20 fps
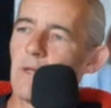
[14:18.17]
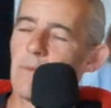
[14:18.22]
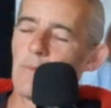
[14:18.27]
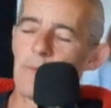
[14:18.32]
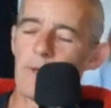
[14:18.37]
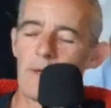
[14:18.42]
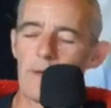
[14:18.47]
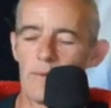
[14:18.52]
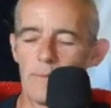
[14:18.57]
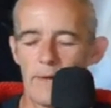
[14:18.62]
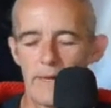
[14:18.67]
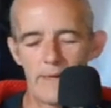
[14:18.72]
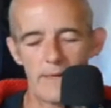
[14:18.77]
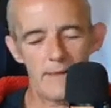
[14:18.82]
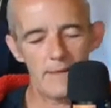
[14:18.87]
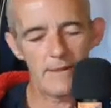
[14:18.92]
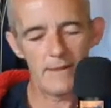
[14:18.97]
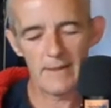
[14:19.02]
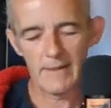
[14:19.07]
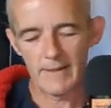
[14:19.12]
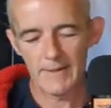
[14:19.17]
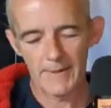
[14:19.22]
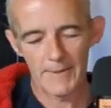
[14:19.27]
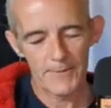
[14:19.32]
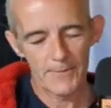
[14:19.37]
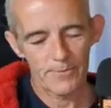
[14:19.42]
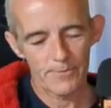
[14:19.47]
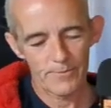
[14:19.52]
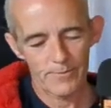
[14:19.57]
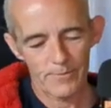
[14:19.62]
me pink, man.
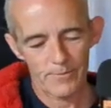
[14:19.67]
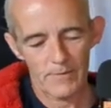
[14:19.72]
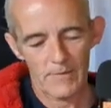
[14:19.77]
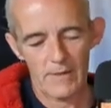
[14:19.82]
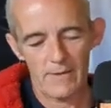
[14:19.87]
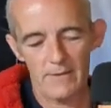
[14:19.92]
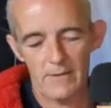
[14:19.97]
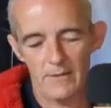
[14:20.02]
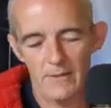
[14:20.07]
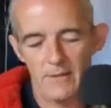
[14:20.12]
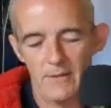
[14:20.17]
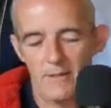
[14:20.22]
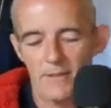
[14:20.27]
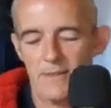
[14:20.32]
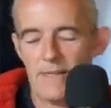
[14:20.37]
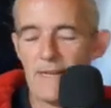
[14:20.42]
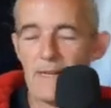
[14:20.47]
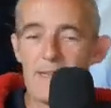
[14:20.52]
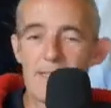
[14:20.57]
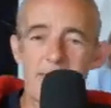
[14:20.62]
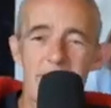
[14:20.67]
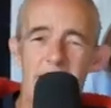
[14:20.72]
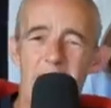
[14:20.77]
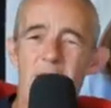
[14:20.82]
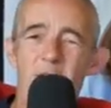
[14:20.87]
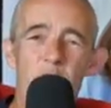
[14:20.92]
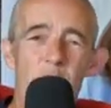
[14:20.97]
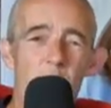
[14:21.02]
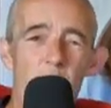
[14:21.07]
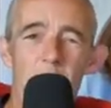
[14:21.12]
That hasn't
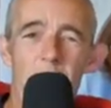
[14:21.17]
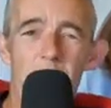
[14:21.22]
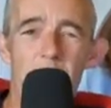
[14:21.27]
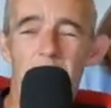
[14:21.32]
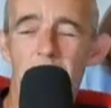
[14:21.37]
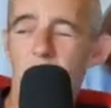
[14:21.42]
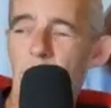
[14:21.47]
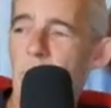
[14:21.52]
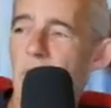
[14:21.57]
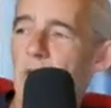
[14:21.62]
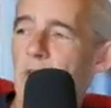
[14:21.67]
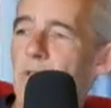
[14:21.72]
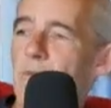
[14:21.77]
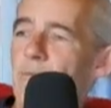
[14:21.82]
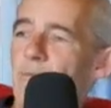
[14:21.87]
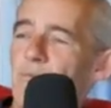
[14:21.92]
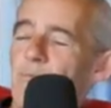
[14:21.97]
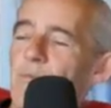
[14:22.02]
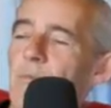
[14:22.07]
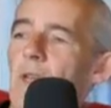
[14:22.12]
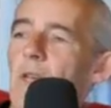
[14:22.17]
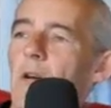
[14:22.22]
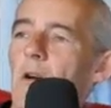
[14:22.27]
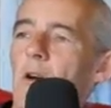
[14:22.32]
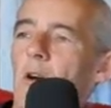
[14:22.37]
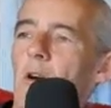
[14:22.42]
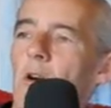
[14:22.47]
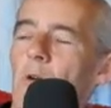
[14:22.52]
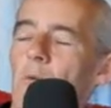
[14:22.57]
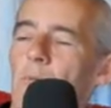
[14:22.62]
aged well in my opinion.
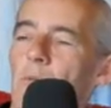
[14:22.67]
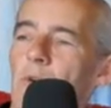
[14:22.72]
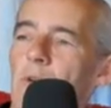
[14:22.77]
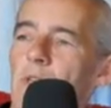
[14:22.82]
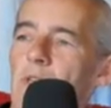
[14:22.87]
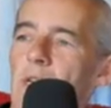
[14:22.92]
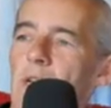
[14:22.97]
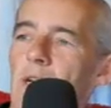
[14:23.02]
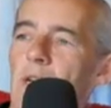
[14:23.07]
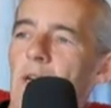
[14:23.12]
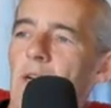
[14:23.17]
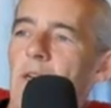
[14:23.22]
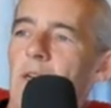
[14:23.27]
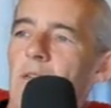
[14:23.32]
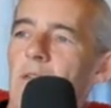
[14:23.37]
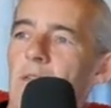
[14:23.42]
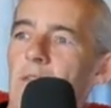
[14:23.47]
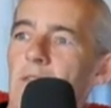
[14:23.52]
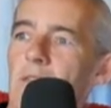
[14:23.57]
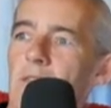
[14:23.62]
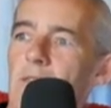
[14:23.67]
But